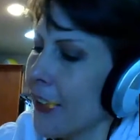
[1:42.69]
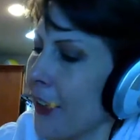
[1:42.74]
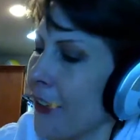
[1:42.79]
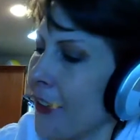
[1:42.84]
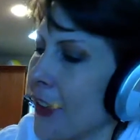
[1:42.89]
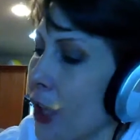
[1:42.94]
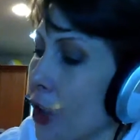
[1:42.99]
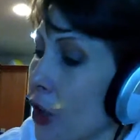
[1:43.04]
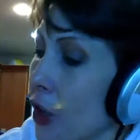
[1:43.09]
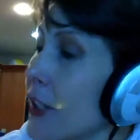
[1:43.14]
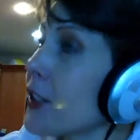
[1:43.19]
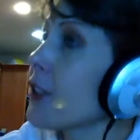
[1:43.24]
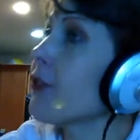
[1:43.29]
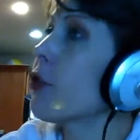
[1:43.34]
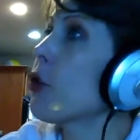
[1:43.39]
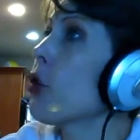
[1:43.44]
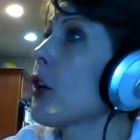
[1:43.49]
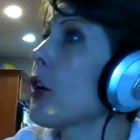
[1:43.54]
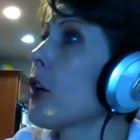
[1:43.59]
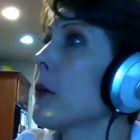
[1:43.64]
There is a
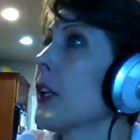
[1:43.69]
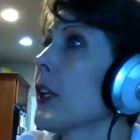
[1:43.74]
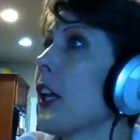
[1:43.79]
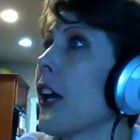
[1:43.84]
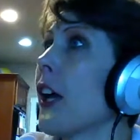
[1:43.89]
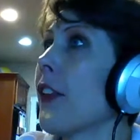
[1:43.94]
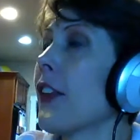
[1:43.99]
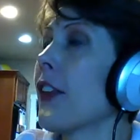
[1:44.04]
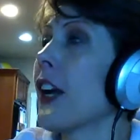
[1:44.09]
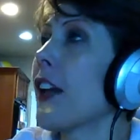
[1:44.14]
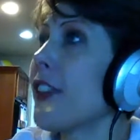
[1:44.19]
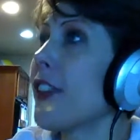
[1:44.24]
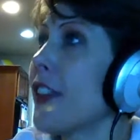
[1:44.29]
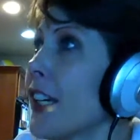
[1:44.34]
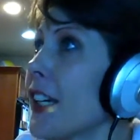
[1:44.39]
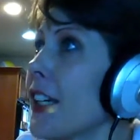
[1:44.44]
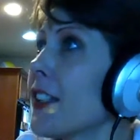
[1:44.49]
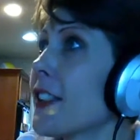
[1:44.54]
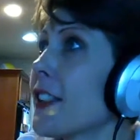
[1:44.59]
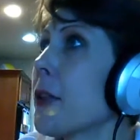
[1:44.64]
formula that I think
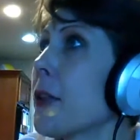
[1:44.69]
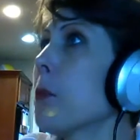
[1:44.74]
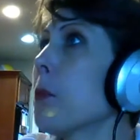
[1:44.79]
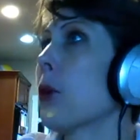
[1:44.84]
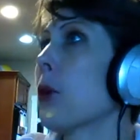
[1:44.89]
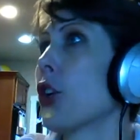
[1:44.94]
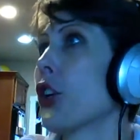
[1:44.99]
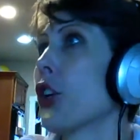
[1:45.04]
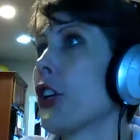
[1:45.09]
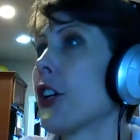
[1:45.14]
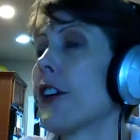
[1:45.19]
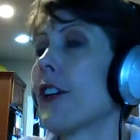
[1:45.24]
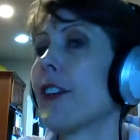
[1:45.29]
is simpler